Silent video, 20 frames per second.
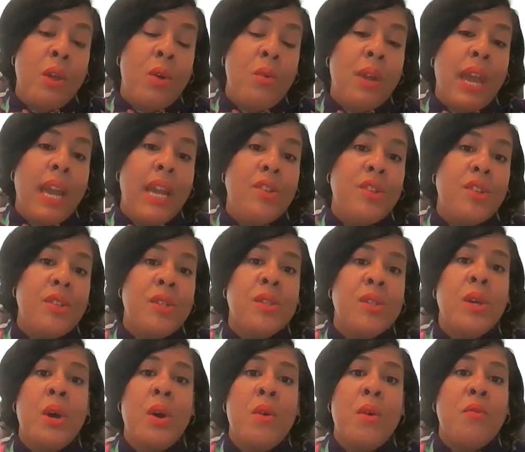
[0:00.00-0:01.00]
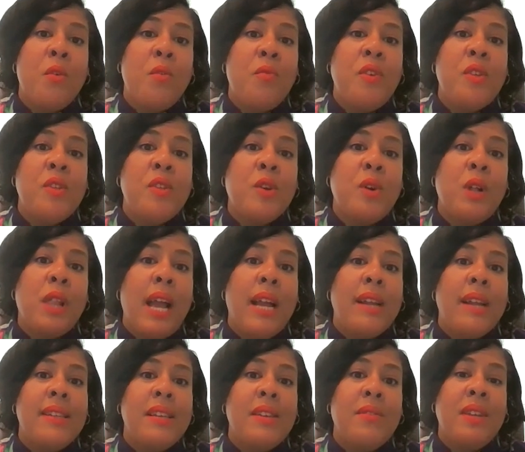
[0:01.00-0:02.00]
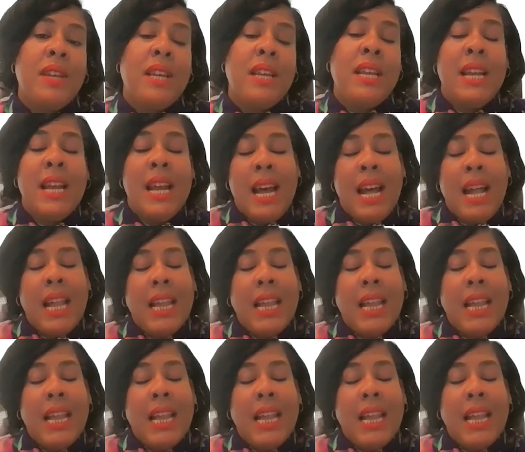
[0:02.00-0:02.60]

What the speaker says: locations for physical activity,